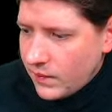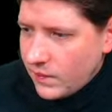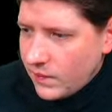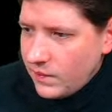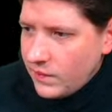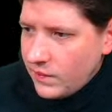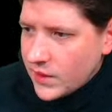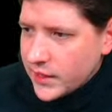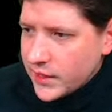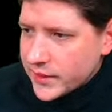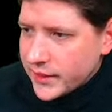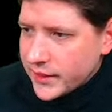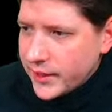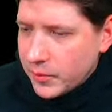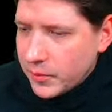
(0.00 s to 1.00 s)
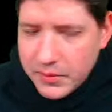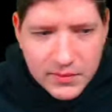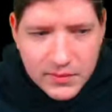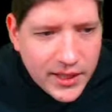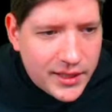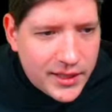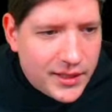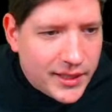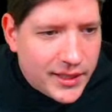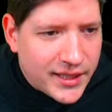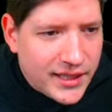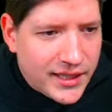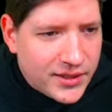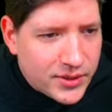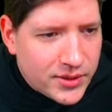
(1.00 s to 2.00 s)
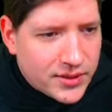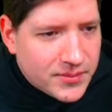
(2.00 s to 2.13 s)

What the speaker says: Does that help? I don't